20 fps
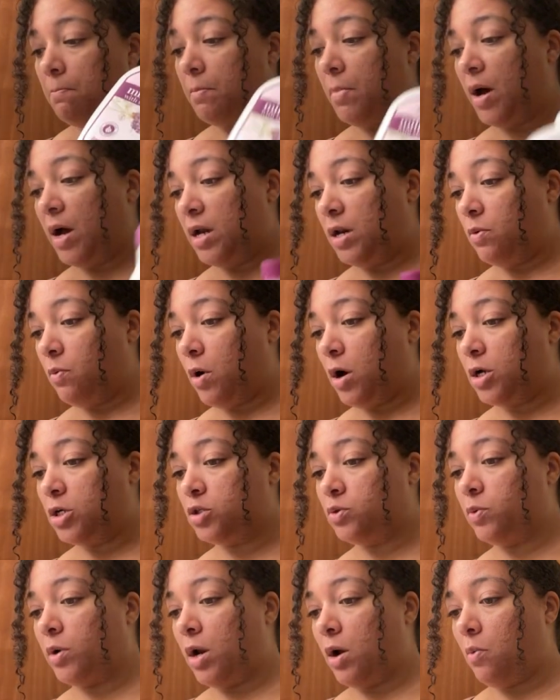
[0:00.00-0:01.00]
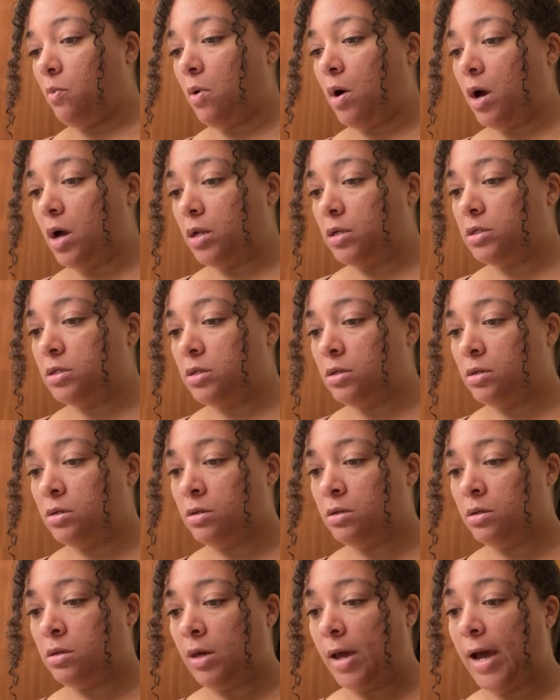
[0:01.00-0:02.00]
body wash when I want
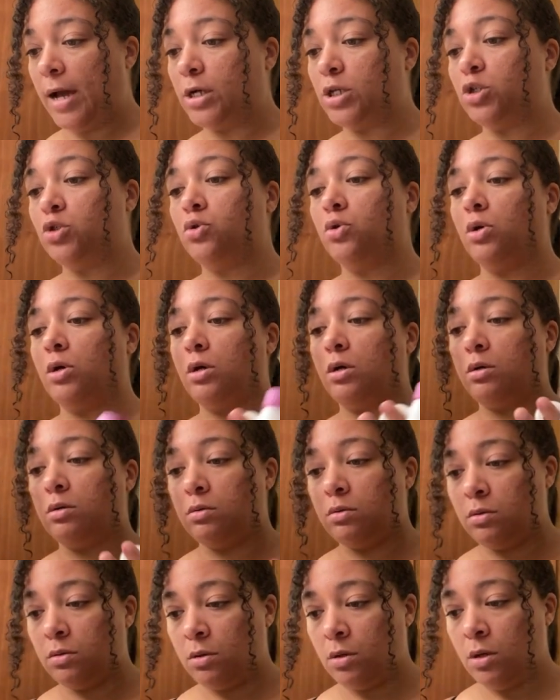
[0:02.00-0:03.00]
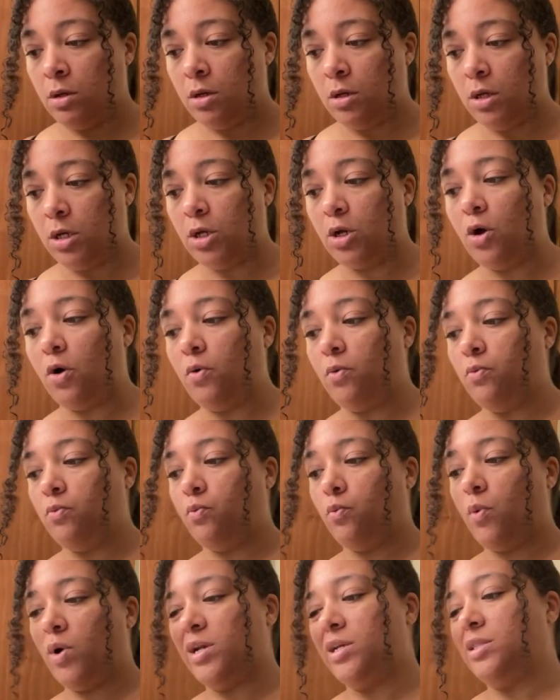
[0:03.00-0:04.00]
extra, you know,
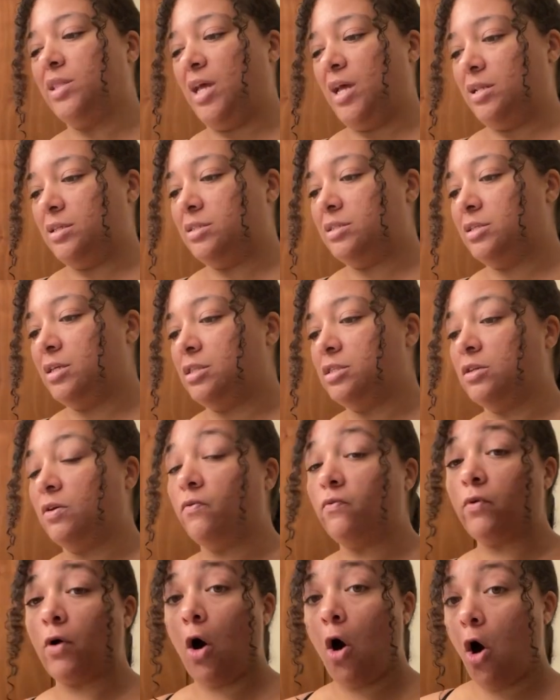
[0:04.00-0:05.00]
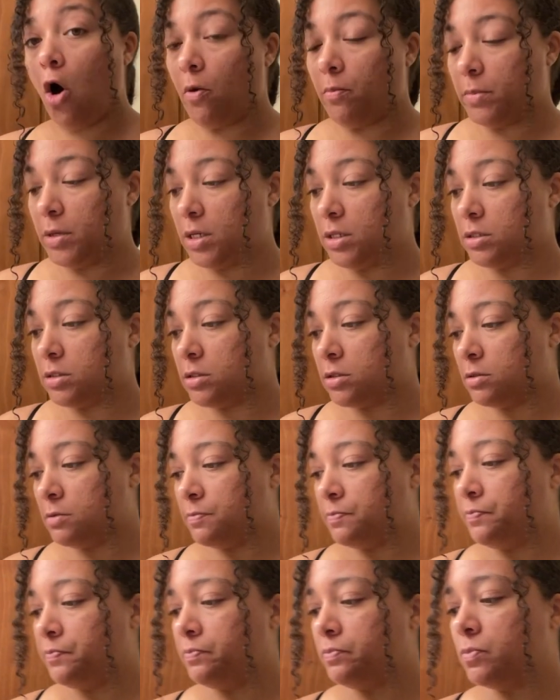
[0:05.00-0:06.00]
wanting that sense of calmness.
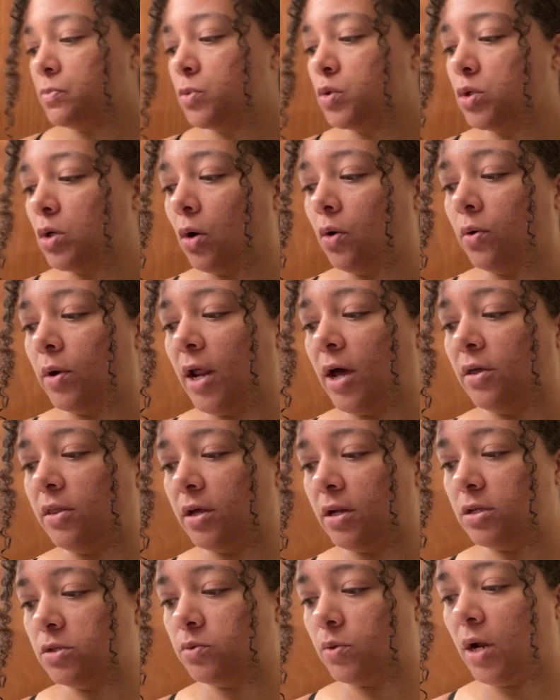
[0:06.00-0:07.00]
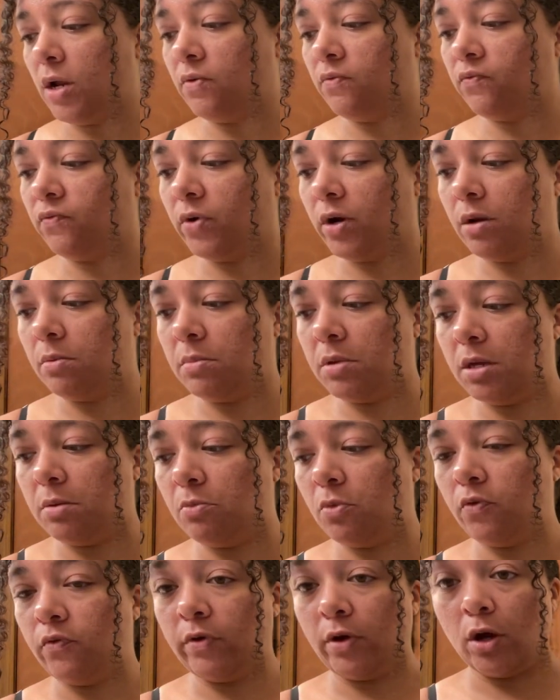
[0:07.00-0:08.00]
So now that it's right in front of me,
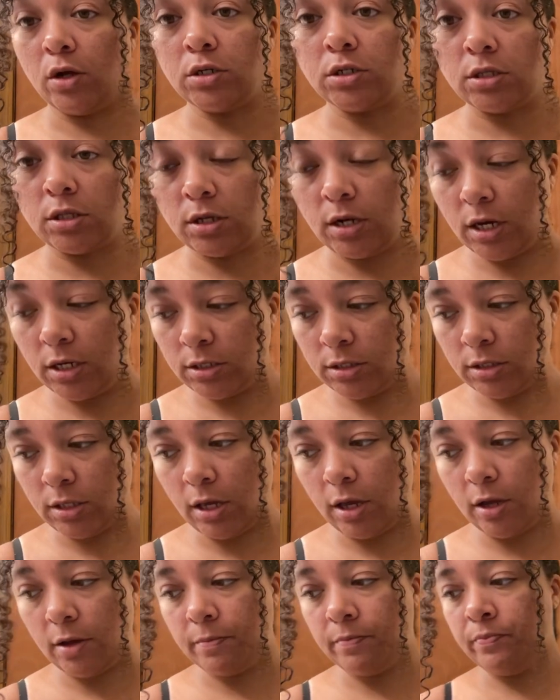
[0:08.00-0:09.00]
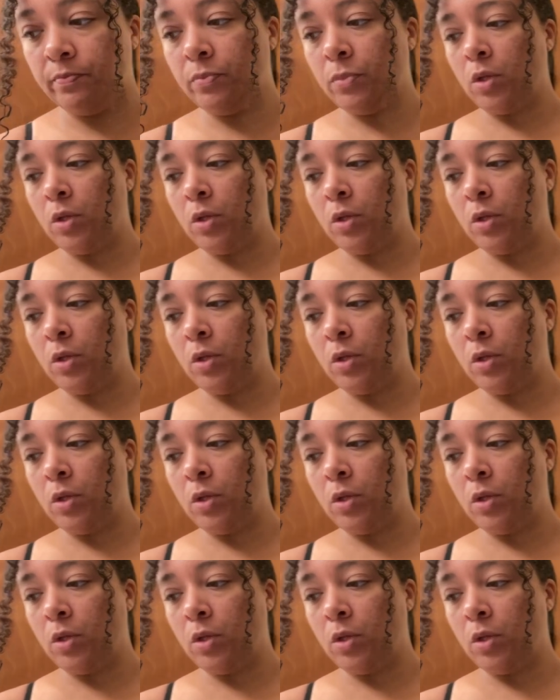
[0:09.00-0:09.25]
moving on to the next thing